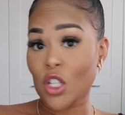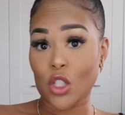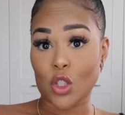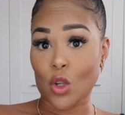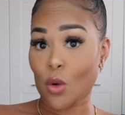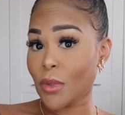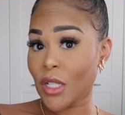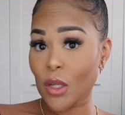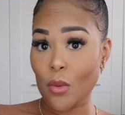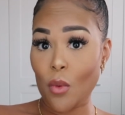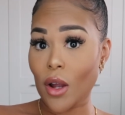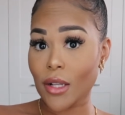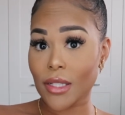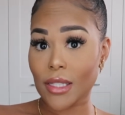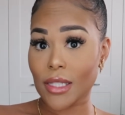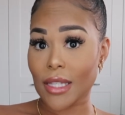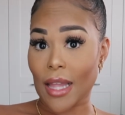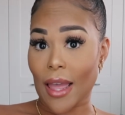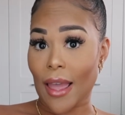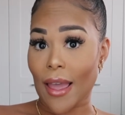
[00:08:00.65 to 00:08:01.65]
Nobody
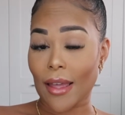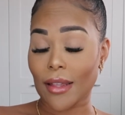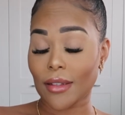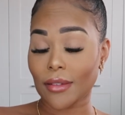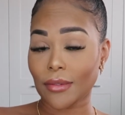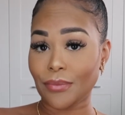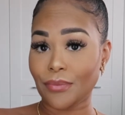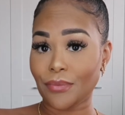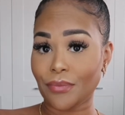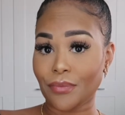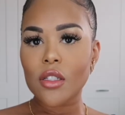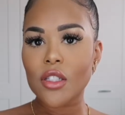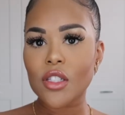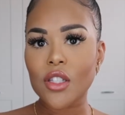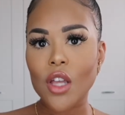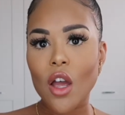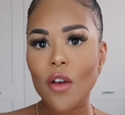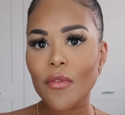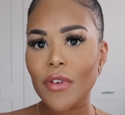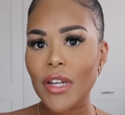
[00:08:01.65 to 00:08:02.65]
wants that.
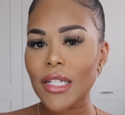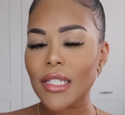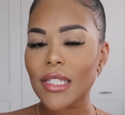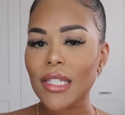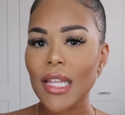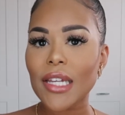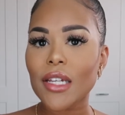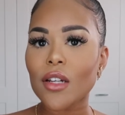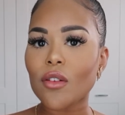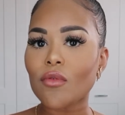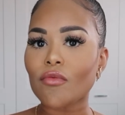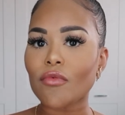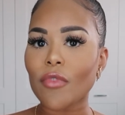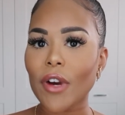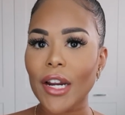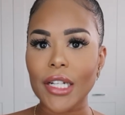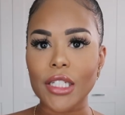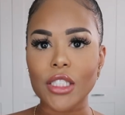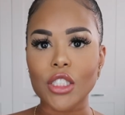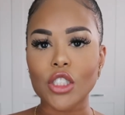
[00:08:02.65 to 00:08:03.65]
Surveys, they can
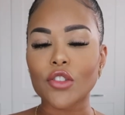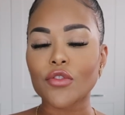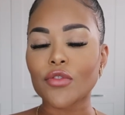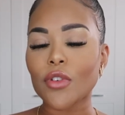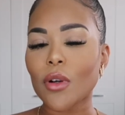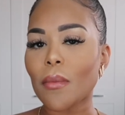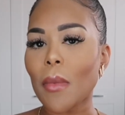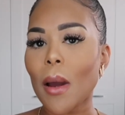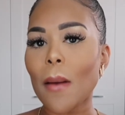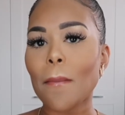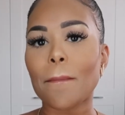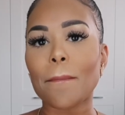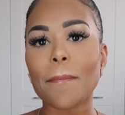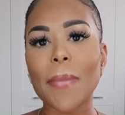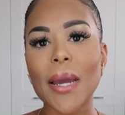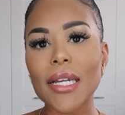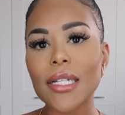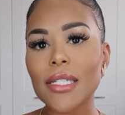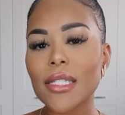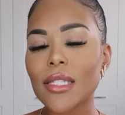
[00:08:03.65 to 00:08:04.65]
range from a
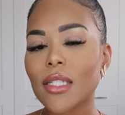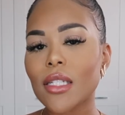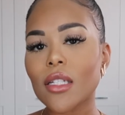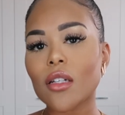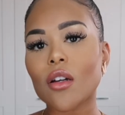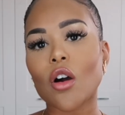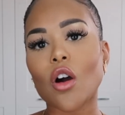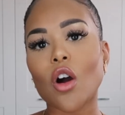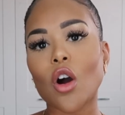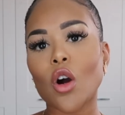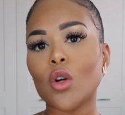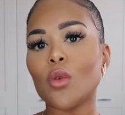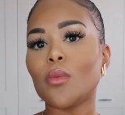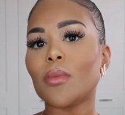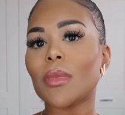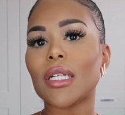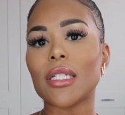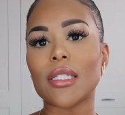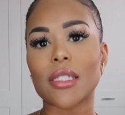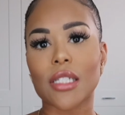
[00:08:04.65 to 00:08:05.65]
basic
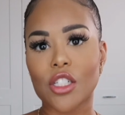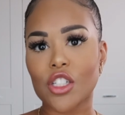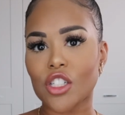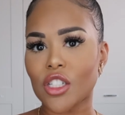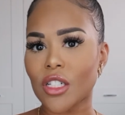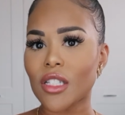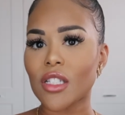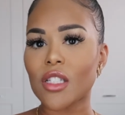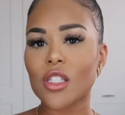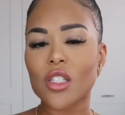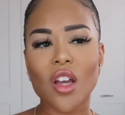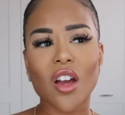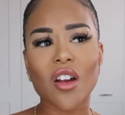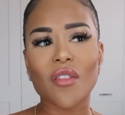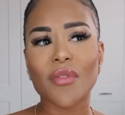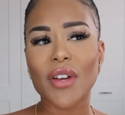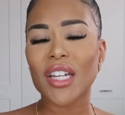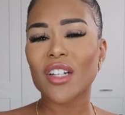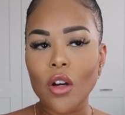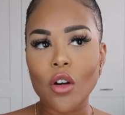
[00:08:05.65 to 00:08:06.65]
home conditioning
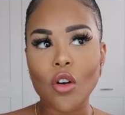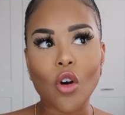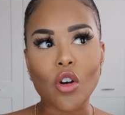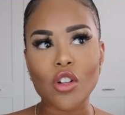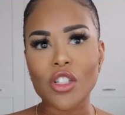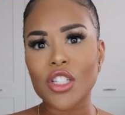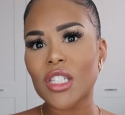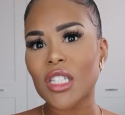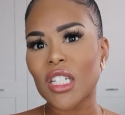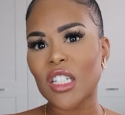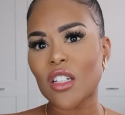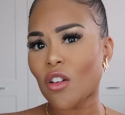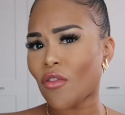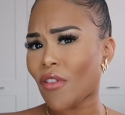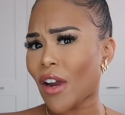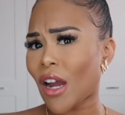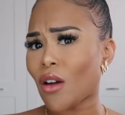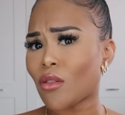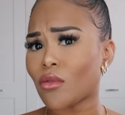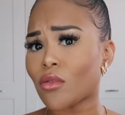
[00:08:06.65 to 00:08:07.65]
survey costing
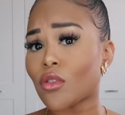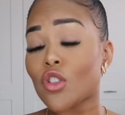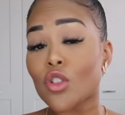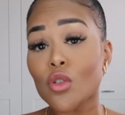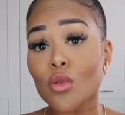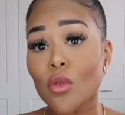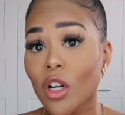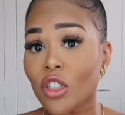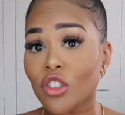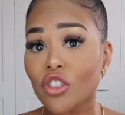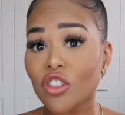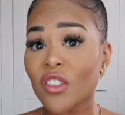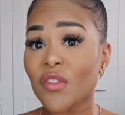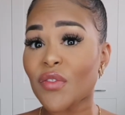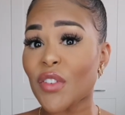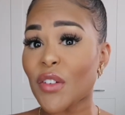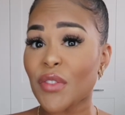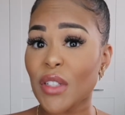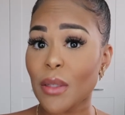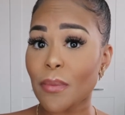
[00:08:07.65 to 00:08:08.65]
around
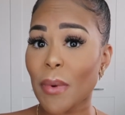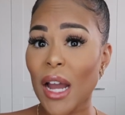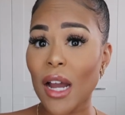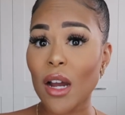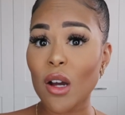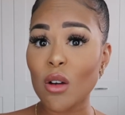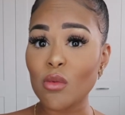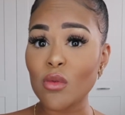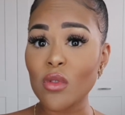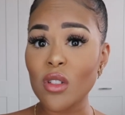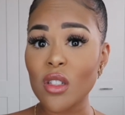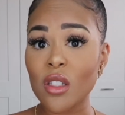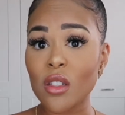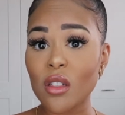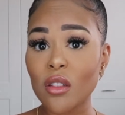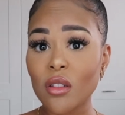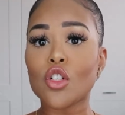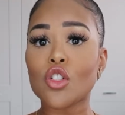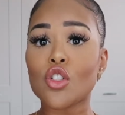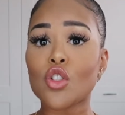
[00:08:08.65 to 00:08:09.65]
£250
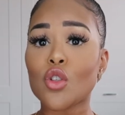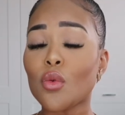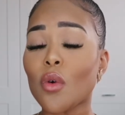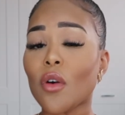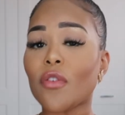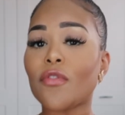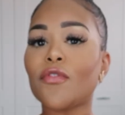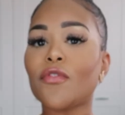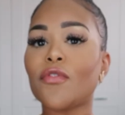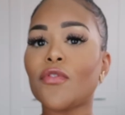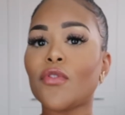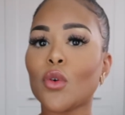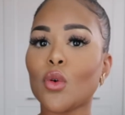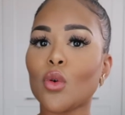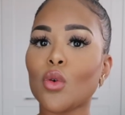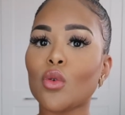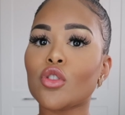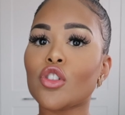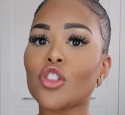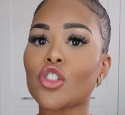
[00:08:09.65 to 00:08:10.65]
to a
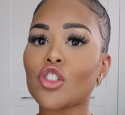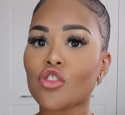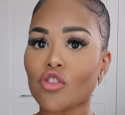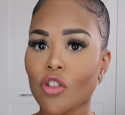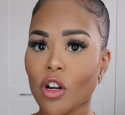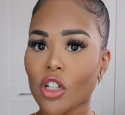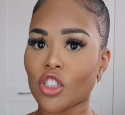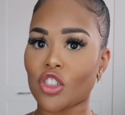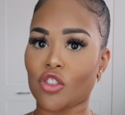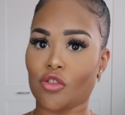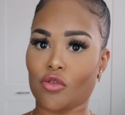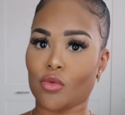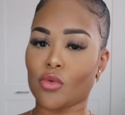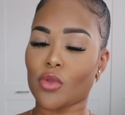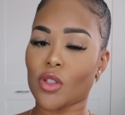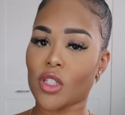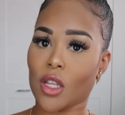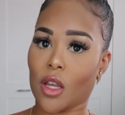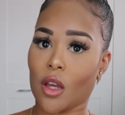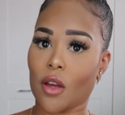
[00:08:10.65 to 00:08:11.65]
full structural
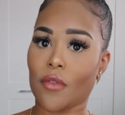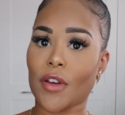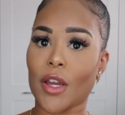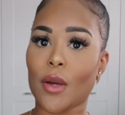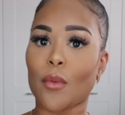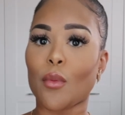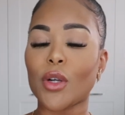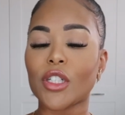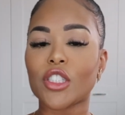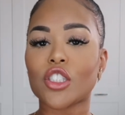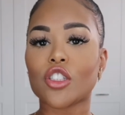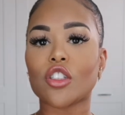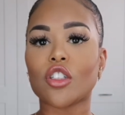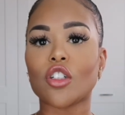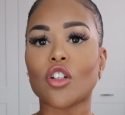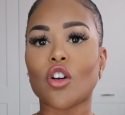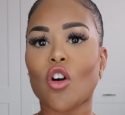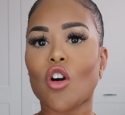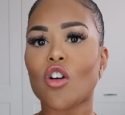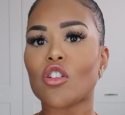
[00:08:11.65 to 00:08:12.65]
survey, which
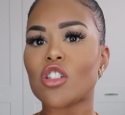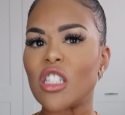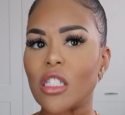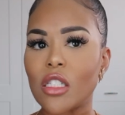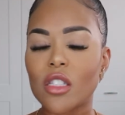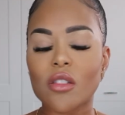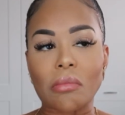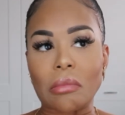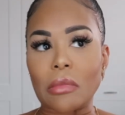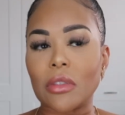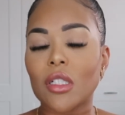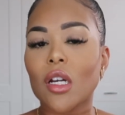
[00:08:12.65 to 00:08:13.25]
can cost